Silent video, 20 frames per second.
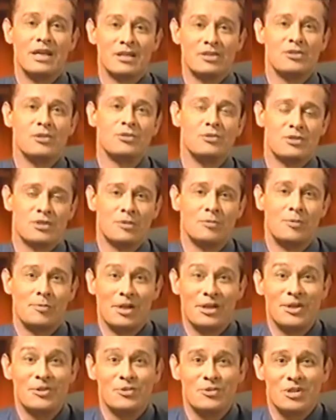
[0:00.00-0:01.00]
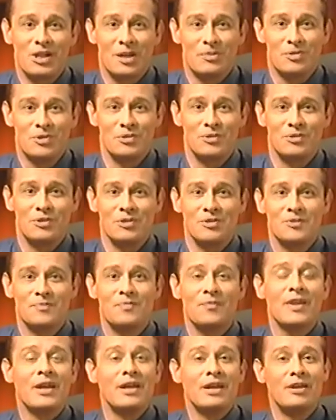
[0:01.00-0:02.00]
and so do some of my other top students.
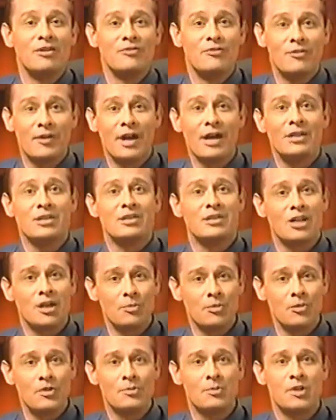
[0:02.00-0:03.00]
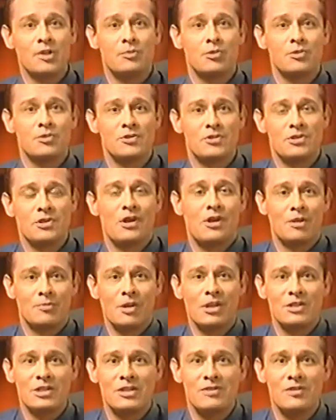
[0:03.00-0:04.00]
In fact, a couple of the people you saw on
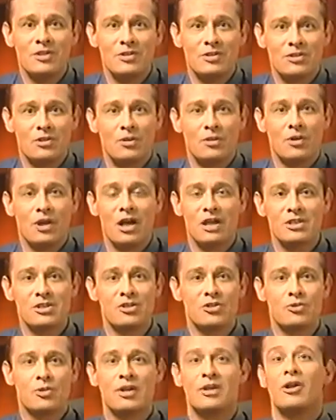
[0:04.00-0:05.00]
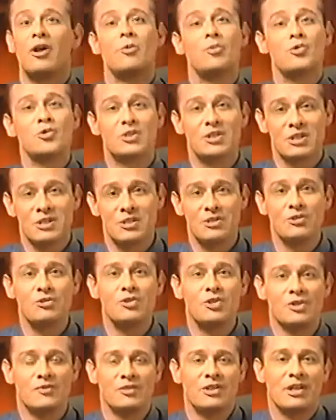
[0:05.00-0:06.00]
my TV show concentrate almost
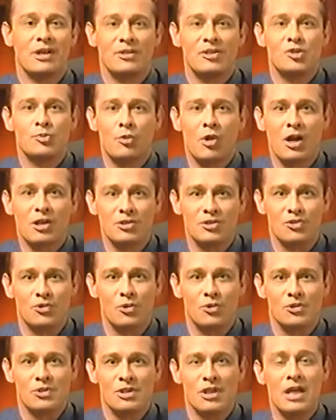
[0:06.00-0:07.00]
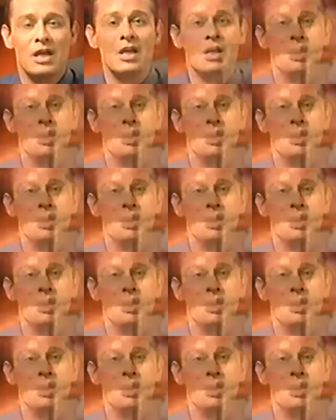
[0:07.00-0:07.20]
exclusively on this product source.